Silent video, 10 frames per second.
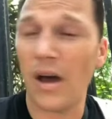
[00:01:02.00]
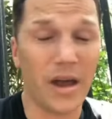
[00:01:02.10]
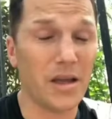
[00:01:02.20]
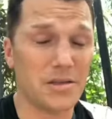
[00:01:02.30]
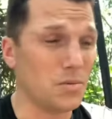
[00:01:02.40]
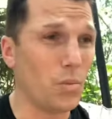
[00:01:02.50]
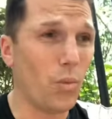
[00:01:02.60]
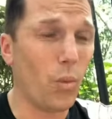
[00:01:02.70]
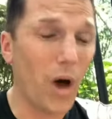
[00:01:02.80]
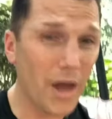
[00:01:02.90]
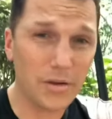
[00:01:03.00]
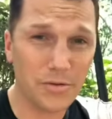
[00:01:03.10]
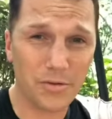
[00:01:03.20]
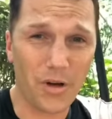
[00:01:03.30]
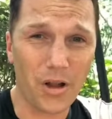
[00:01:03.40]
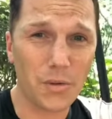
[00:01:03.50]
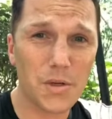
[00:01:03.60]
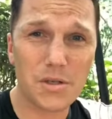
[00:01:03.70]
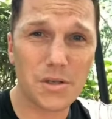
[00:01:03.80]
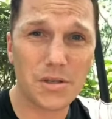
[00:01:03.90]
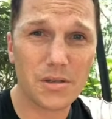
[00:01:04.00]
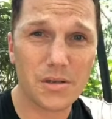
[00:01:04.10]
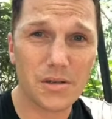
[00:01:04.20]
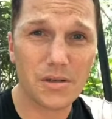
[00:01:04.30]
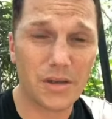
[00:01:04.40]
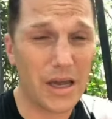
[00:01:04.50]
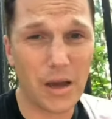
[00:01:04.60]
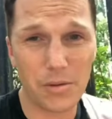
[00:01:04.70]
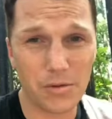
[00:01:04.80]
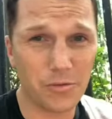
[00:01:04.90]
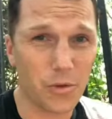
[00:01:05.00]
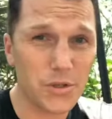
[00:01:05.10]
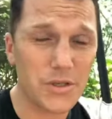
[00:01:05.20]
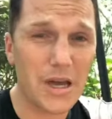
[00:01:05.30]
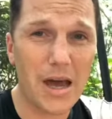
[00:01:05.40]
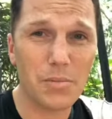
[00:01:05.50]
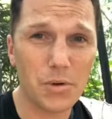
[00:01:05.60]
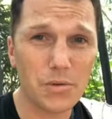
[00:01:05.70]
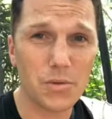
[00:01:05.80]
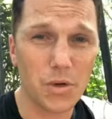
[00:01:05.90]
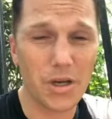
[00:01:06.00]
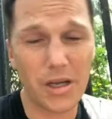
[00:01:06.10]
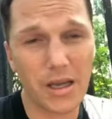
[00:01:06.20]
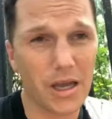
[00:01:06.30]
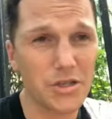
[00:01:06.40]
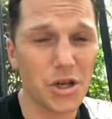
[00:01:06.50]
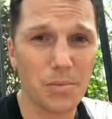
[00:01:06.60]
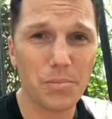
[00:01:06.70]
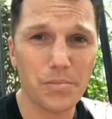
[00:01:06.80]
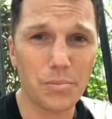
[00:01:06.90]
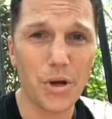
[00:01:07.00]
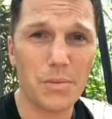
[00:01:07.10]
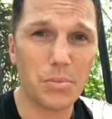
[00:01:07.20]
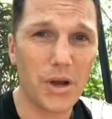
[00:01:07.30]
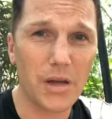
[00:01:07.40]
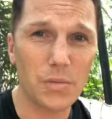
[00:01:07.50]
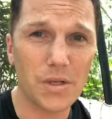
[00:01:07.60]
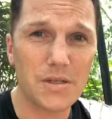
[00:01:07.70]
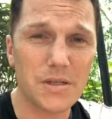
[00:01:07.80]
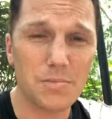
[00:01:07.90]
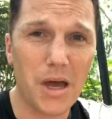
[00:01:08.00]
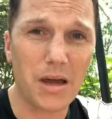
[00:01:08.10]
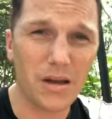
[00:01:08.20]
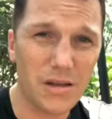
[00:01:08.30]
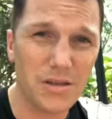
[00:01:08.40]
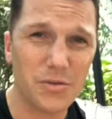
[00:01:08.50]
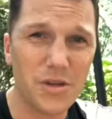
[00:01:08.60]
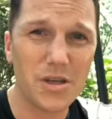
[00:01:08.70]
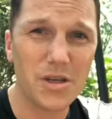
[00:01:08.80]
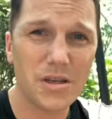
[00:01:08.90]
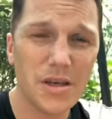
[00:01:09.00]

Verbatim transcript: I got some wild followers. The guy with the four stab wounds, we're going to catch up, break bread once he's back on his feet.